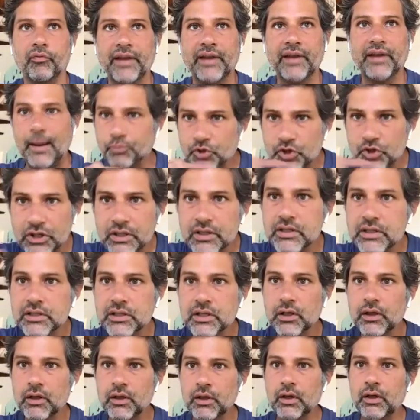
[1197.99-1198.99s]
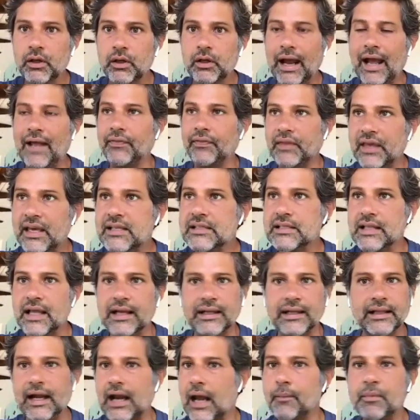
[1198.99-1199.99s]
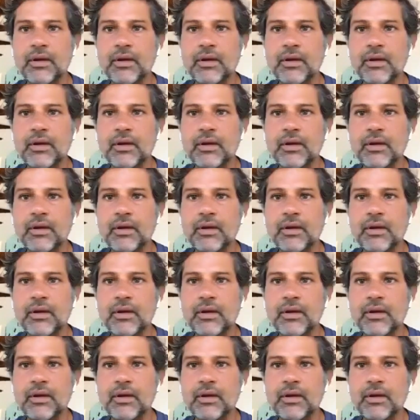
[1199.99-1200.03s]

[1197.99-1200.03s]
captions and things like that.